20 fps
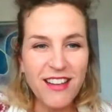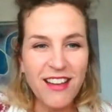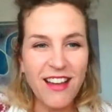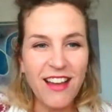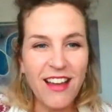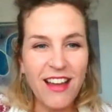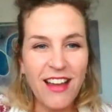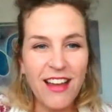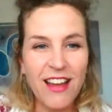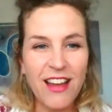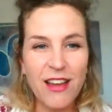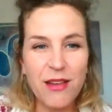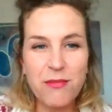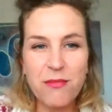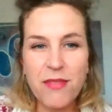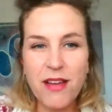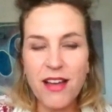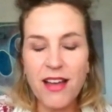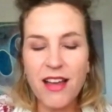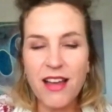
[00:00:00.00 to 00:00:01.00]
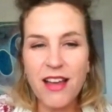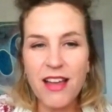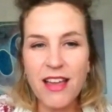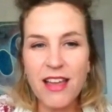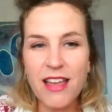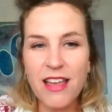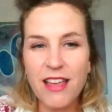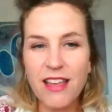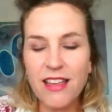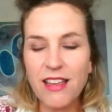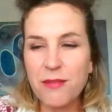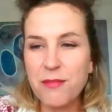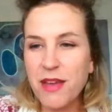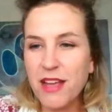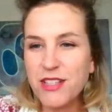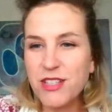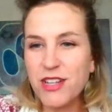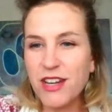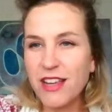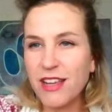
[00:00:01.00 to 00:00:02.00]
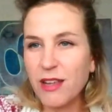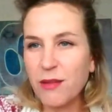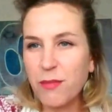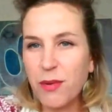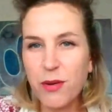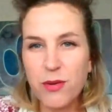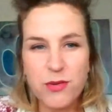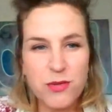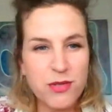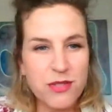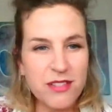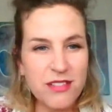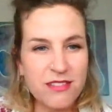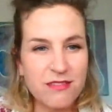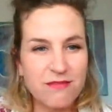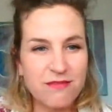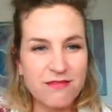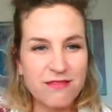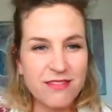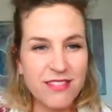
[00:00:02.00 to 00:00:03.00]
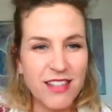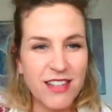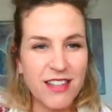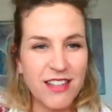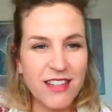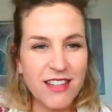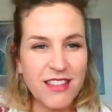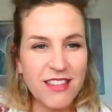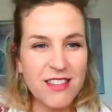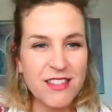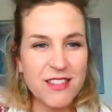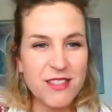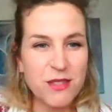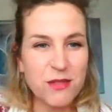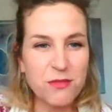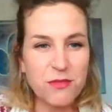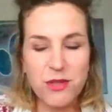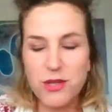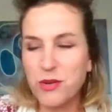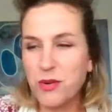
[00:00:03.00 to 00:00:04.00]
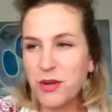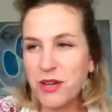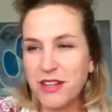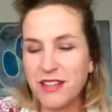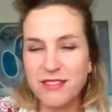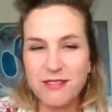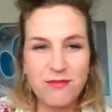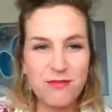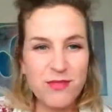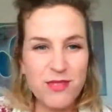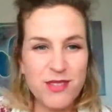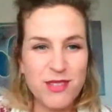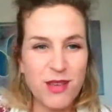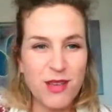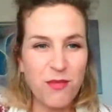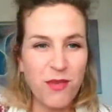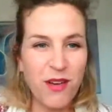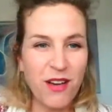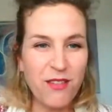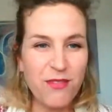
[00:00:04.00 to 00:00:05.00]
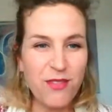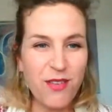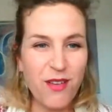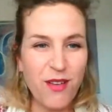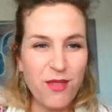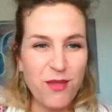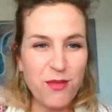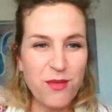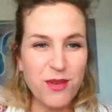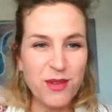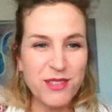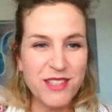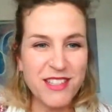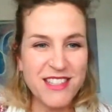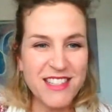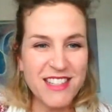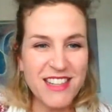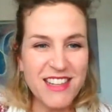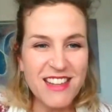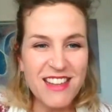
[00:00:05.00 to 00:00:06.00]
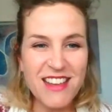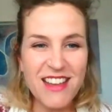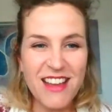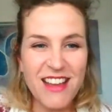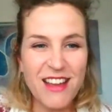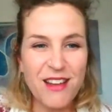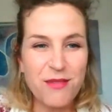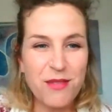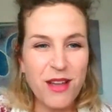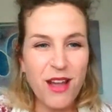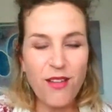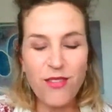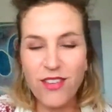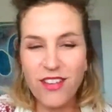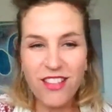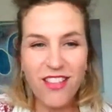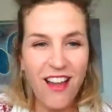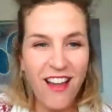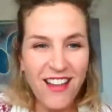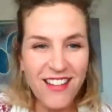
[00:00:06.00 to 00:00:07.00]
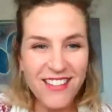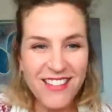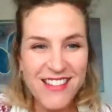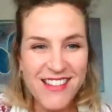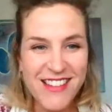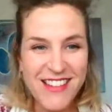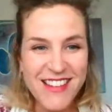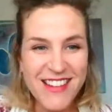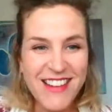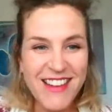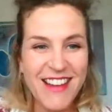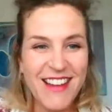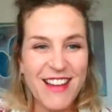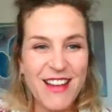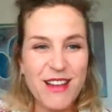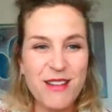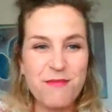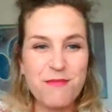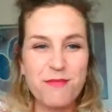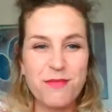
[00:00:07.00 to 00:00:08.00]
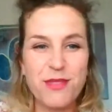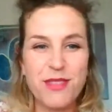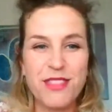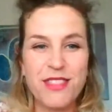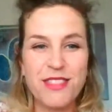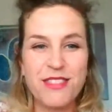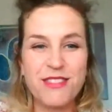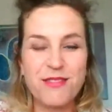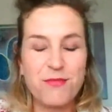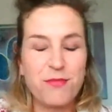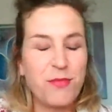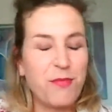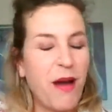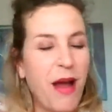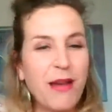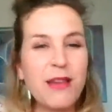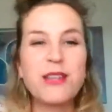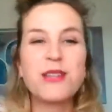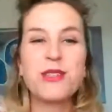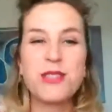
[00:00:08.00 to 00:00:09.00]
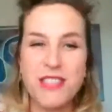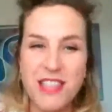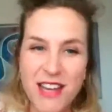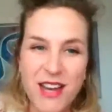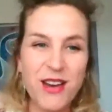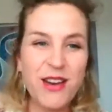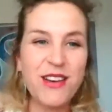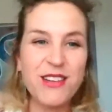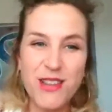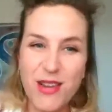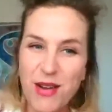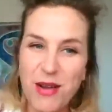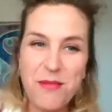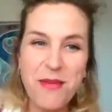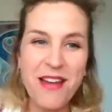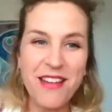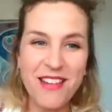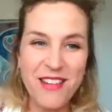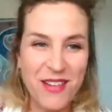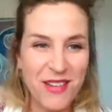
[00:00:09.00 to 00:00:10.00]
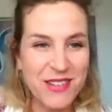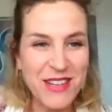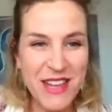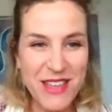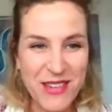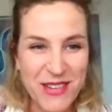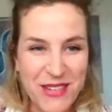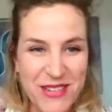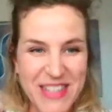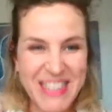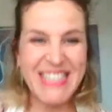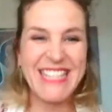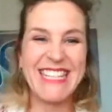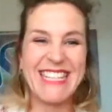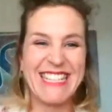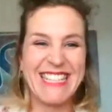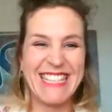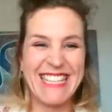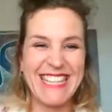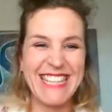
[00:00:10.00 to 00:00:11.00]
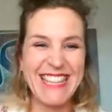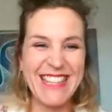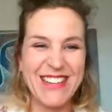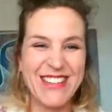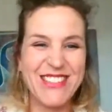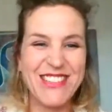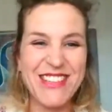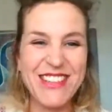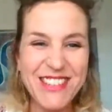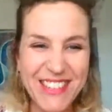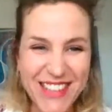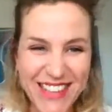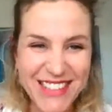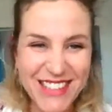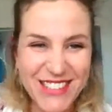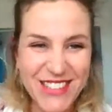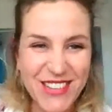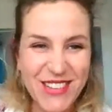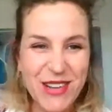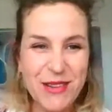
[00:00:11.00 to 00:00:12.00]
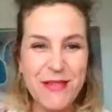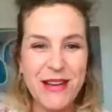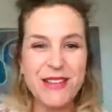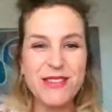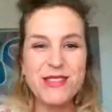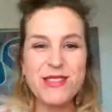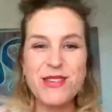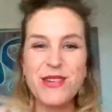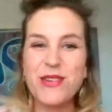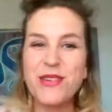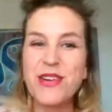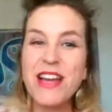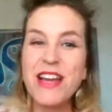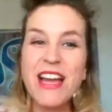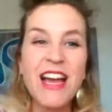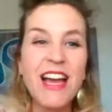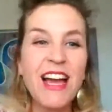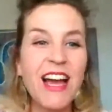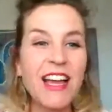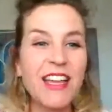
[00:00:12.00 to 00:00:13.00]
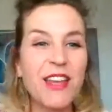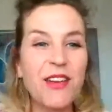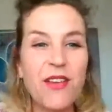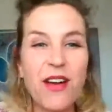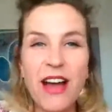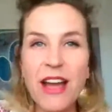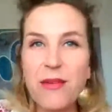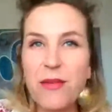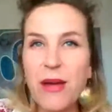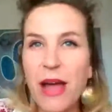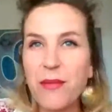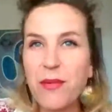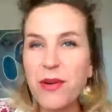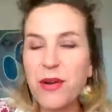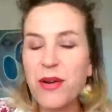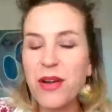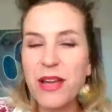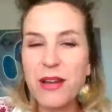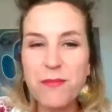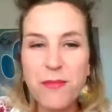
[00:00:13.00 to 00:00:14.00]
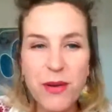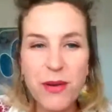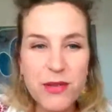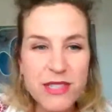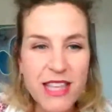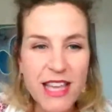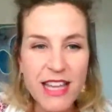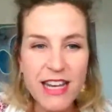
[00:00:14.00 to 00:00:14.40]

I imagine I can post this recording somewhere for all the world to see. We covered a lot. Probably could sit here and talk about it all day, though. There's a lot to talk about. So, I will go ahead and post that.